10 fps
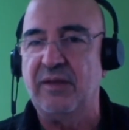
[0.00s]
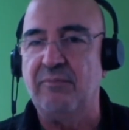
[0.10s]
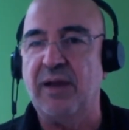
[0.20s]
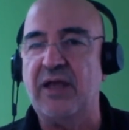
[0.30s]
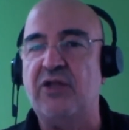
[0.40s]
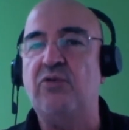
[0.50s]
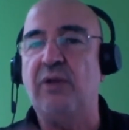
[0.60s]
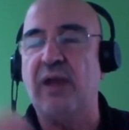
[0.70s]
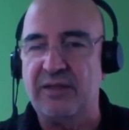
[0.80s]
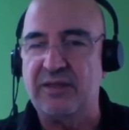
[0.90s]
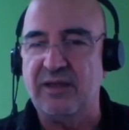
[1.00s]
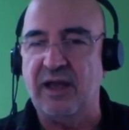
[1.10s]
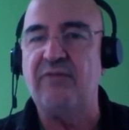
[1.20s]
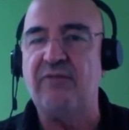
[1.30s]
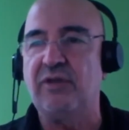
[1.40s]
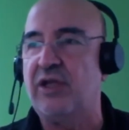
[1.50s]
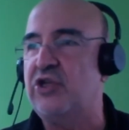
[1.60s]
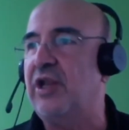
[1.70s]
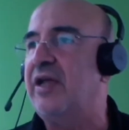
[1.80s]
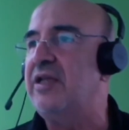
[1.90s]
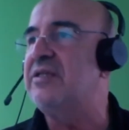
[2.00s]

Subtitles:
by new lines, high voltage lines,